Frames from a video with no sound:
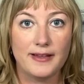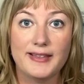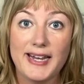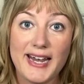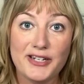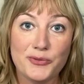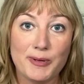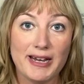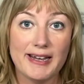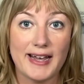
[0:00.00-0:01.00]
The
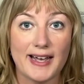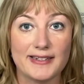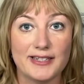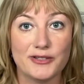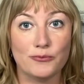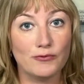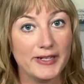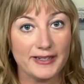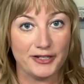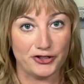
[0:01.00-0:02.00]
HPA axis
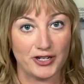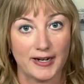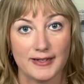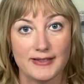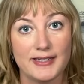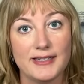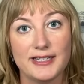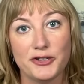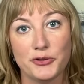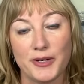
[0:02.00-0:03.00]
really shines in
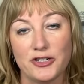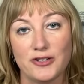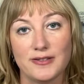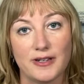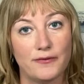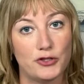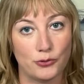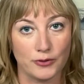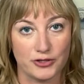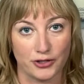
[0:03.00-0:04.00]
situations of
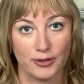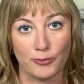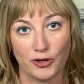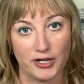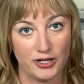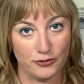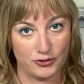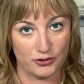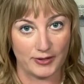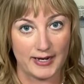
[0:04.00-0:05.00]
short-term or acute
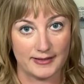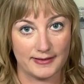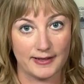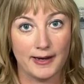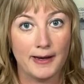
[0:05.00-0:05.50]
stress,